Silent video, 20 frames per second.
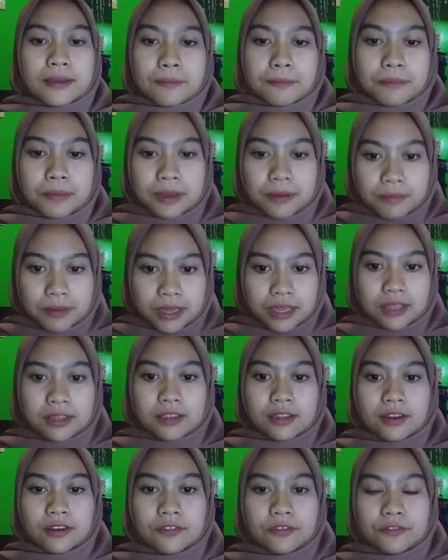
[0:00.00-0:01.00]
Maybe
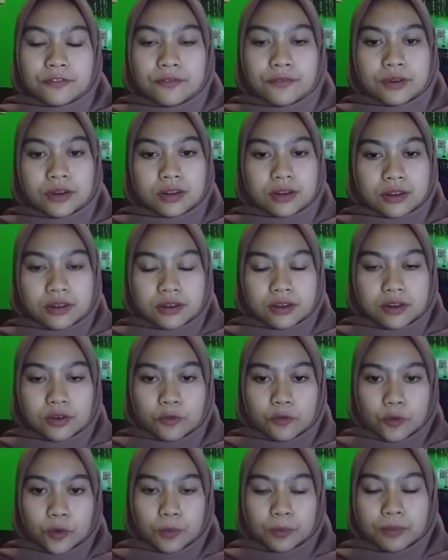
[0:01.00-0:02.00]
enough
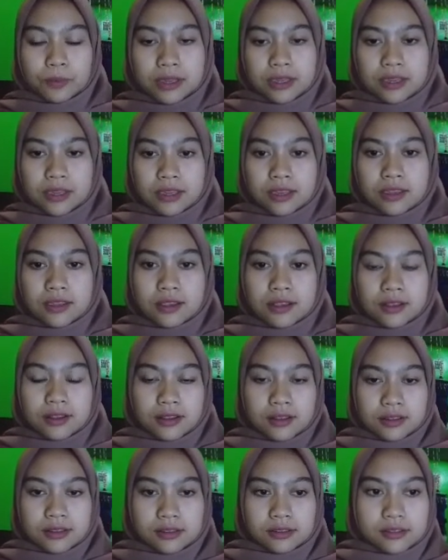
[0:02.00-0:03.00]
for me.
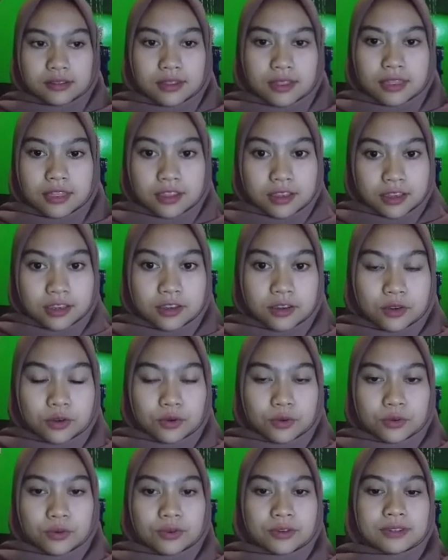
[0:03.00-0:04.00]
Thank
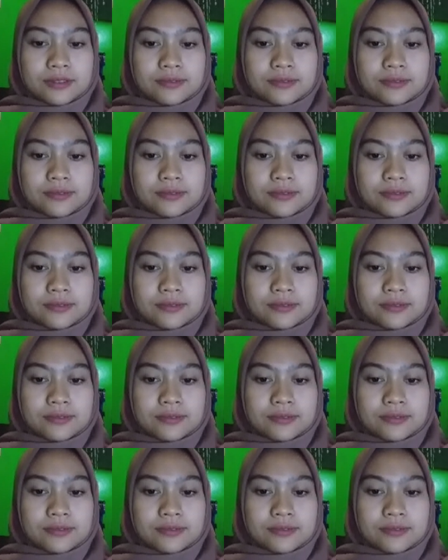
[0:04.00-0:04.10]
you.